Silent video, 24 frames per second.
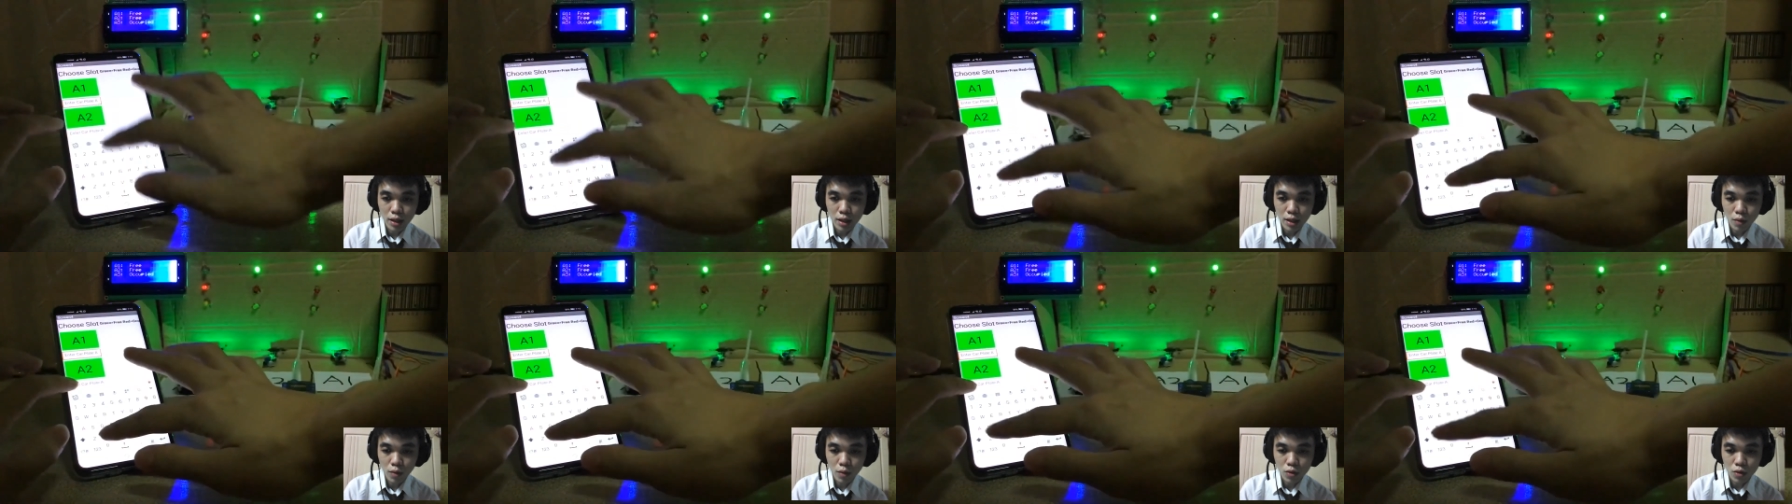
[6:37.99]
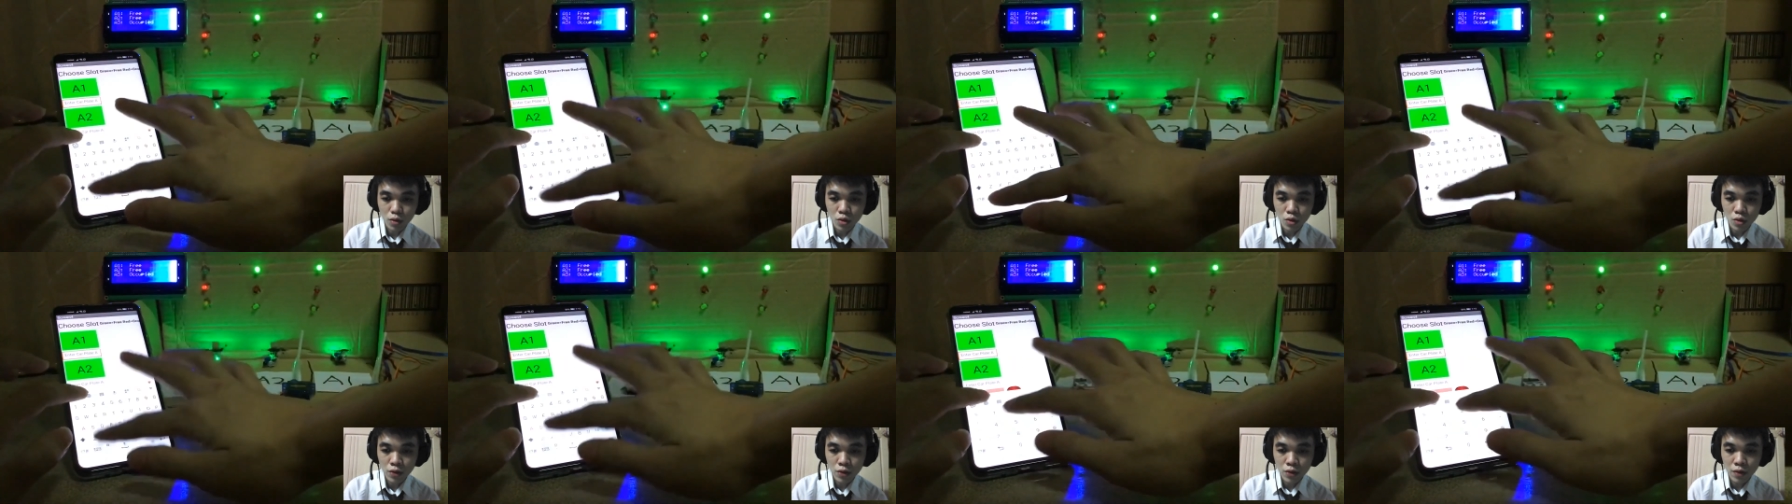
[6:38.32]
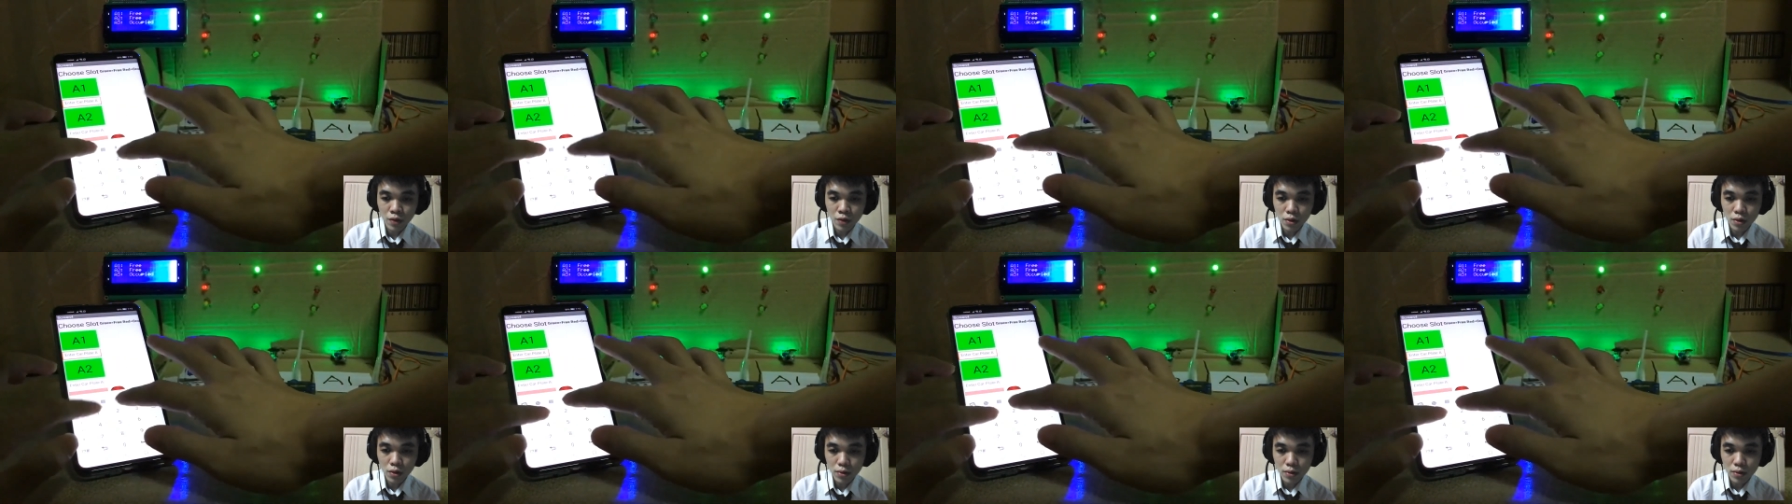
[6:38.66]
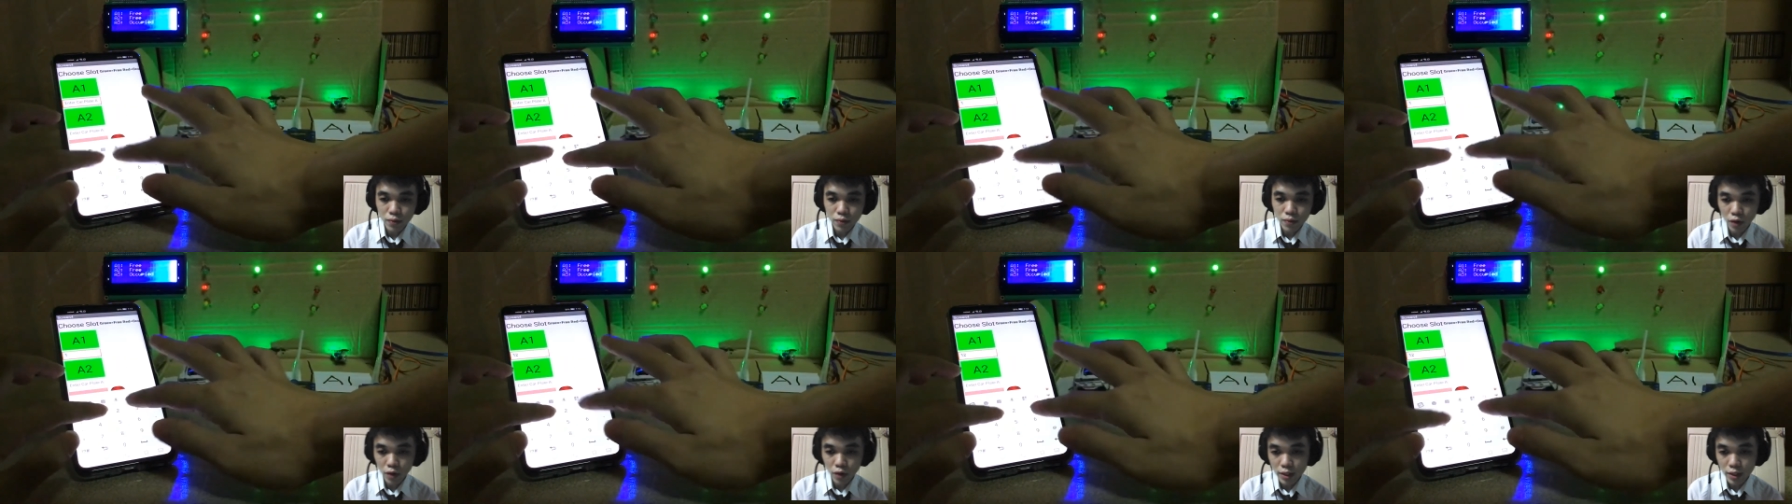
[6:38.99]
1234
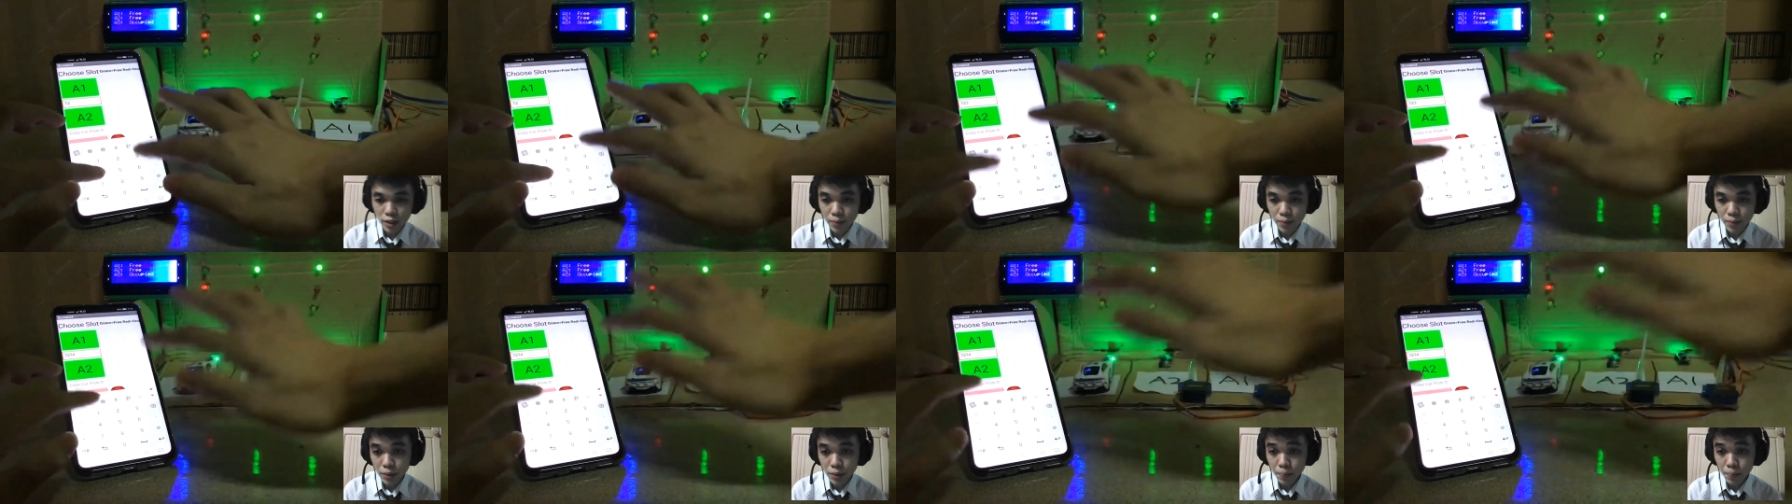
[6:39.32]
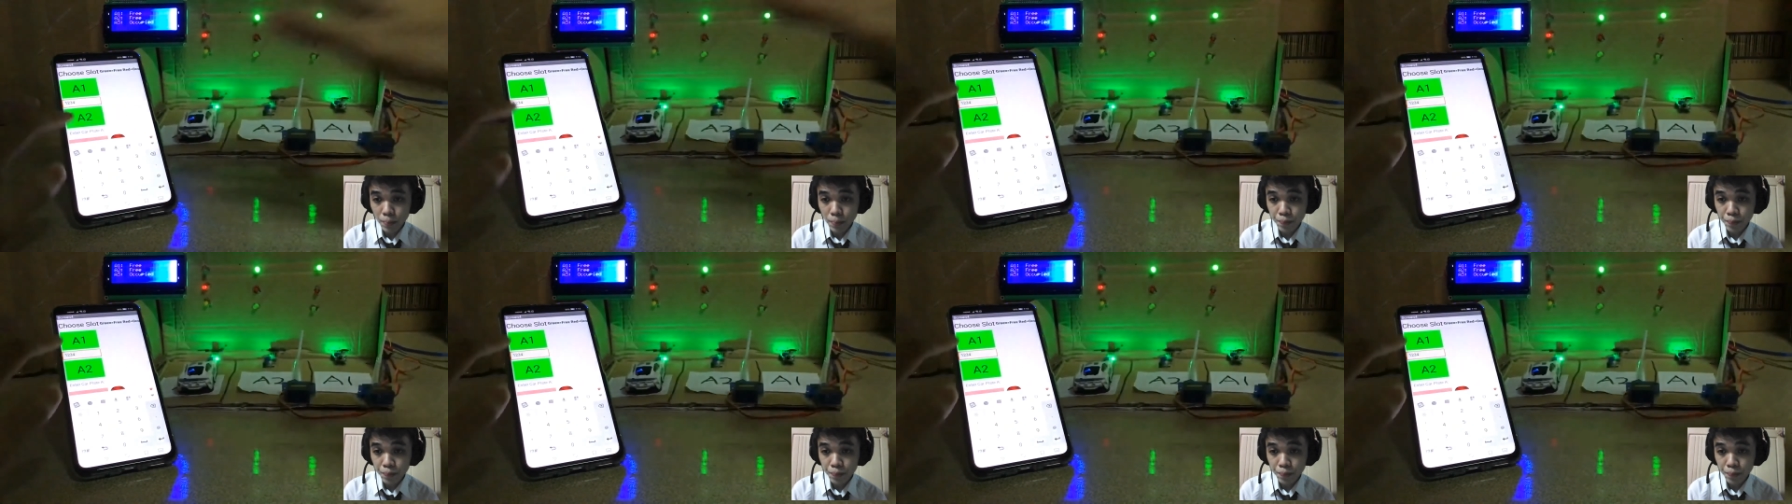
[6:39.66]
for example.